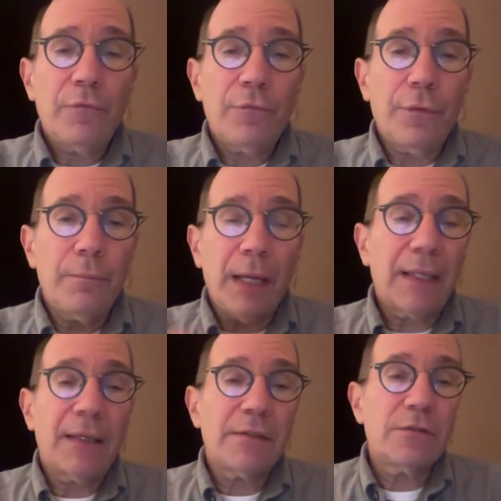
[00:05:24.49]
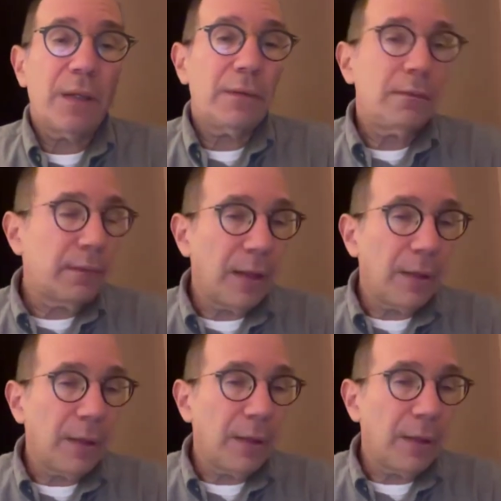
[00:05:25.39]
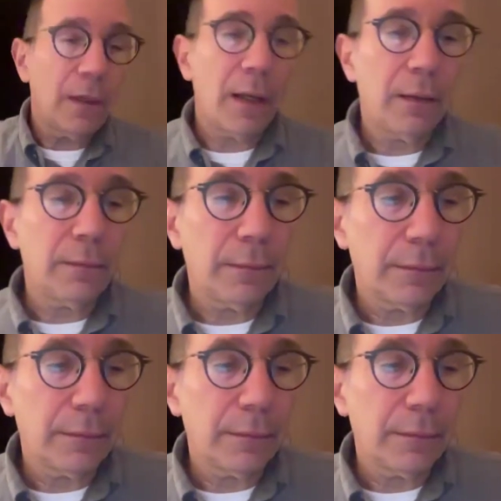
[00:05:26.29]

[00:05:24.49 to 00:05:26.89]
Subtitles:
for my kids when they were